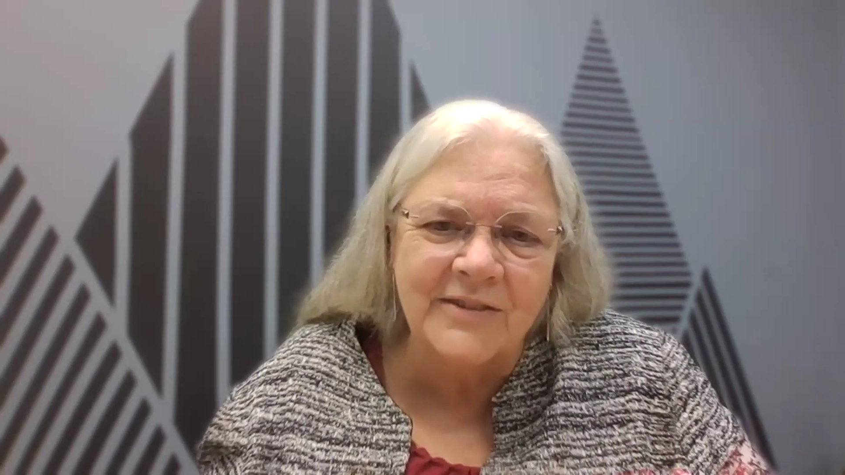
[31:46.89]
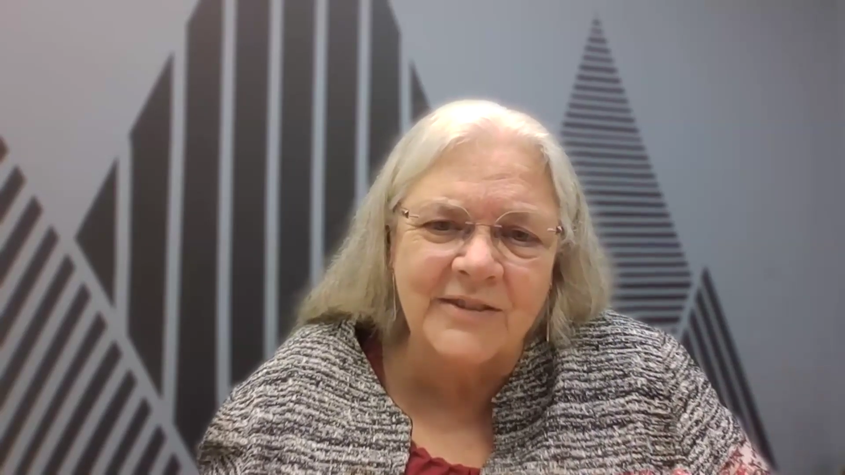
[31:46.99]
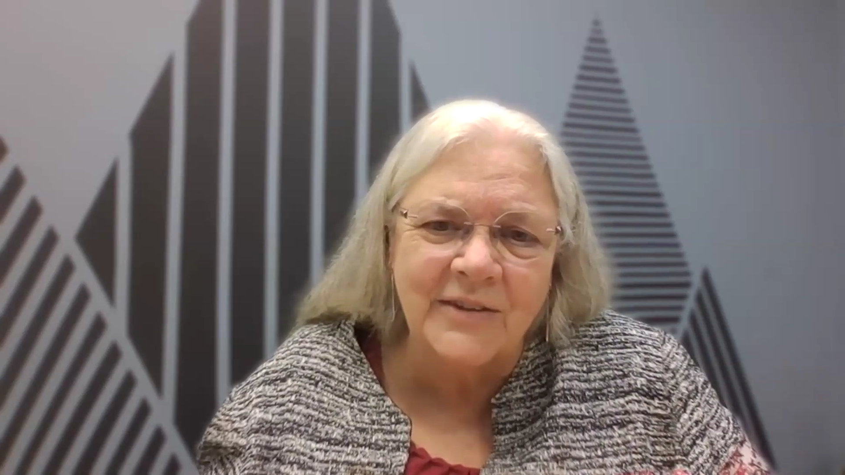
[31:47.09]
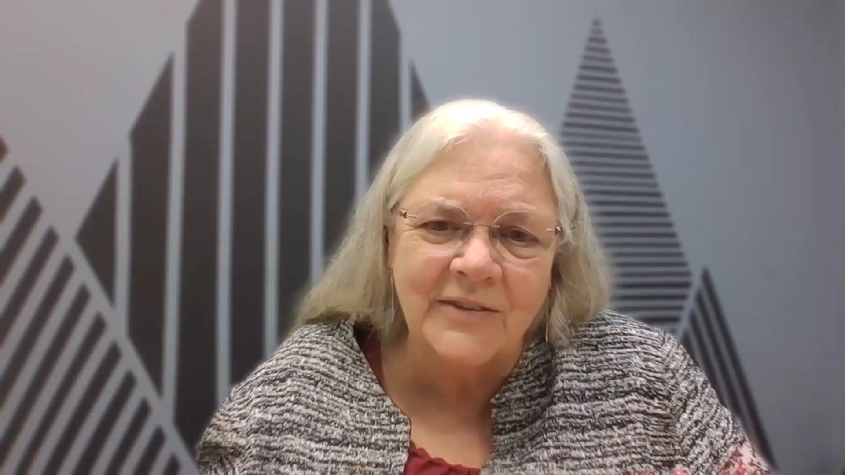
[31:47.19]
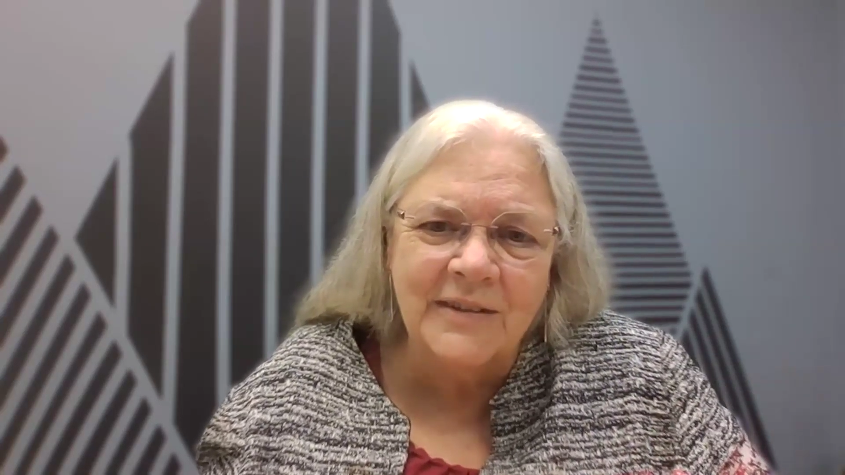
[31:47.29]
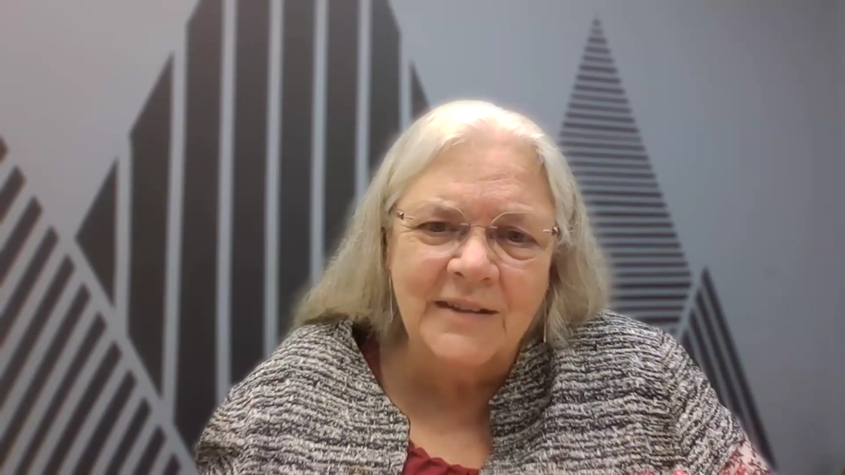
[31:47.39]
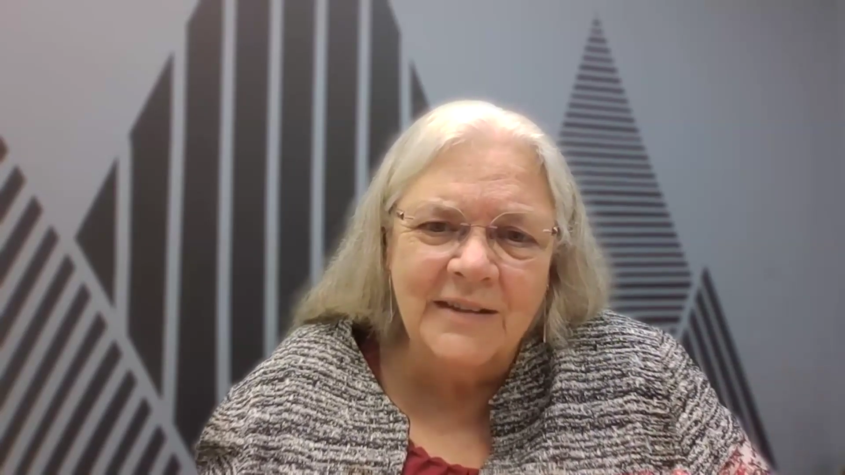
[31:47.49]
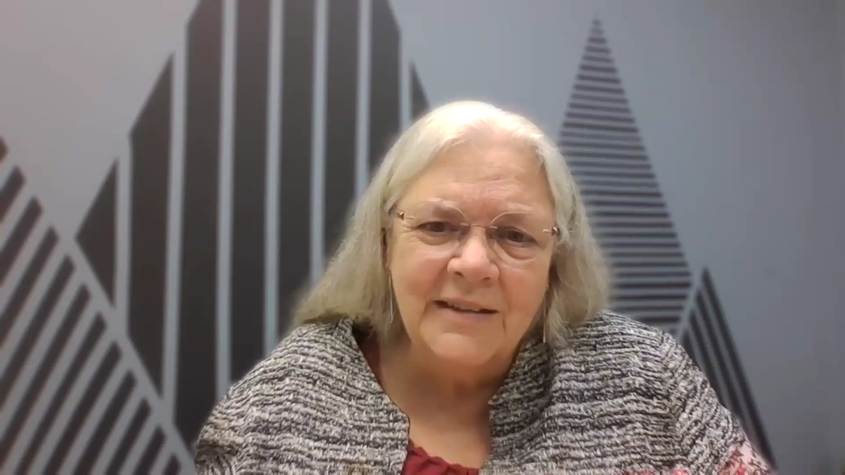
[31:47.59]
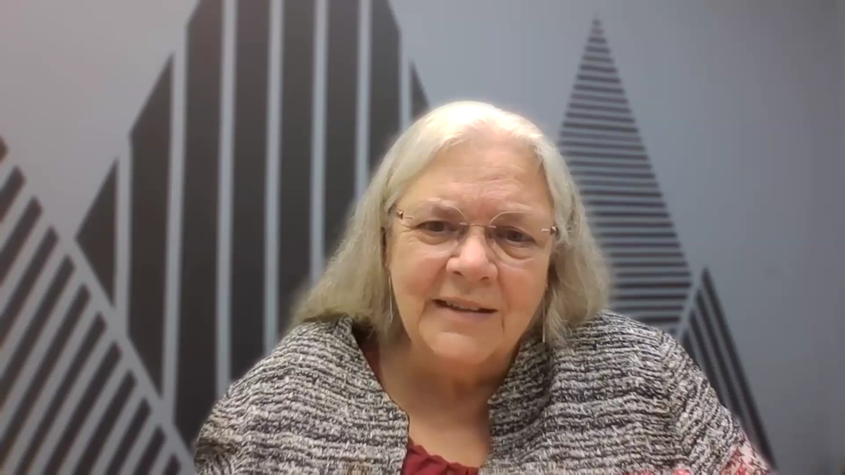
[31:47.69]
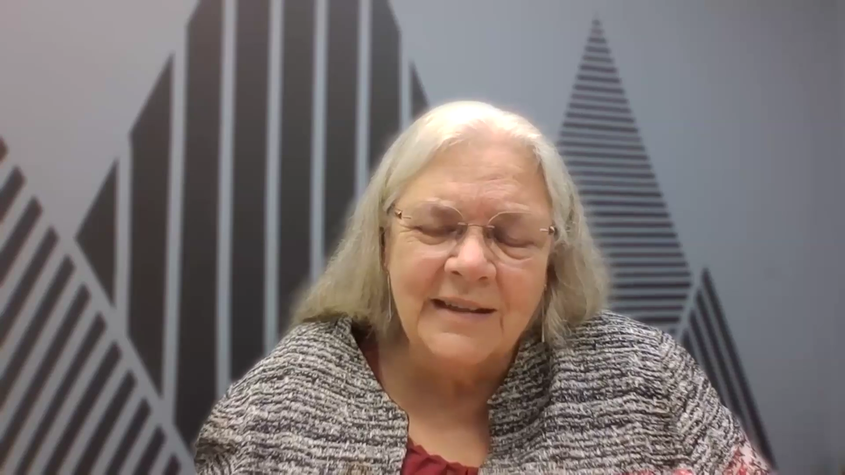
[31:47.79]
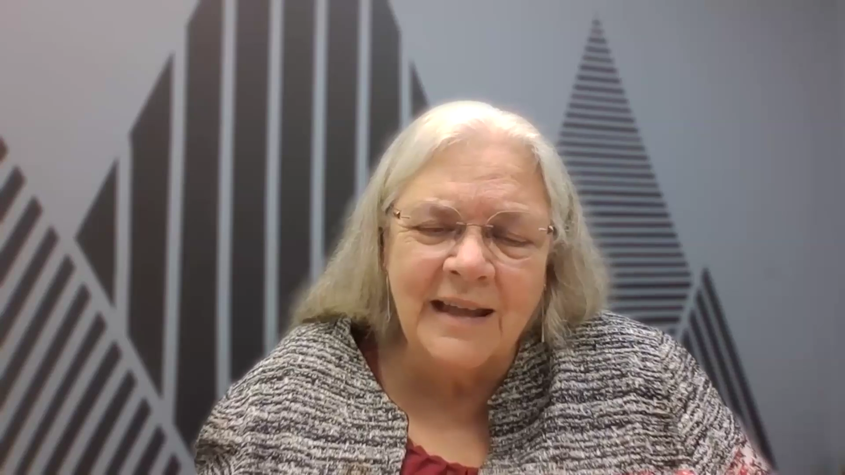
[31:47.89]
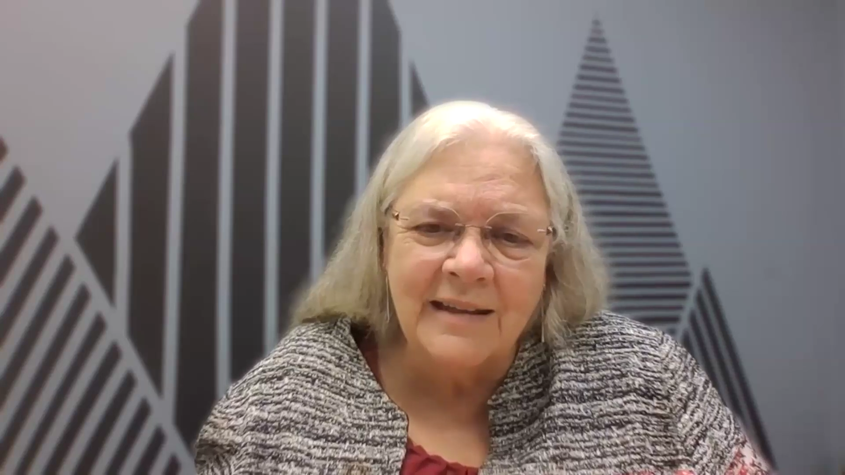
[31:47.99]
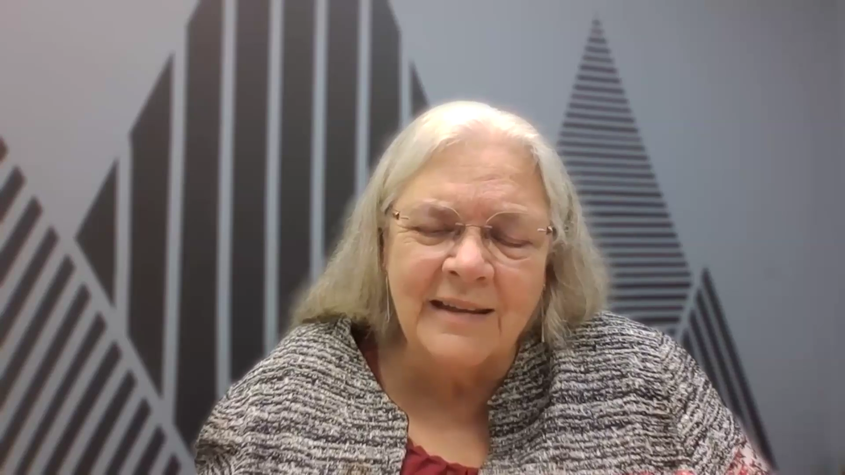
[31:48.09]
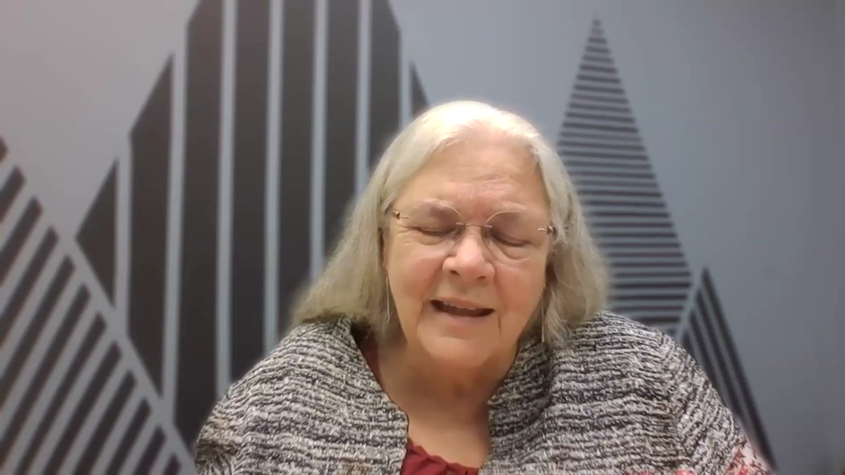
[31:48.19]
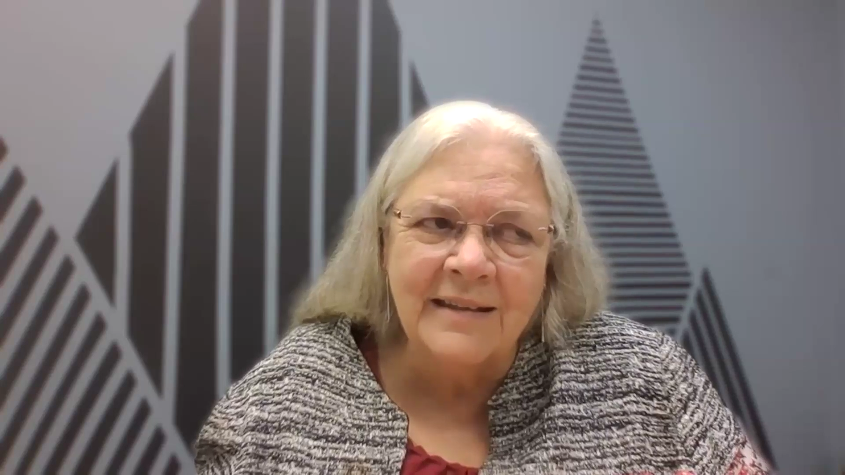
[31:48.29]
So that